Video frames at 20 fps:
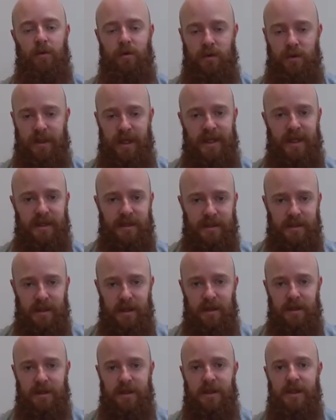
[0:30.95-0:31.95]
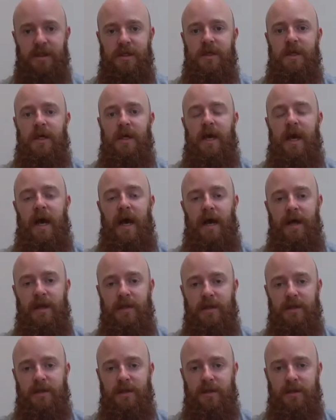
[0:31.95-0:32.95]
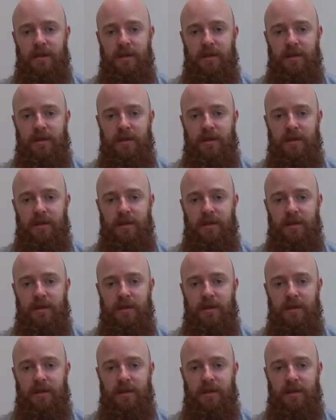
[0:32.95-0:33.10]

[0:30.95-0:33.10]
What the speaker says: to get that started and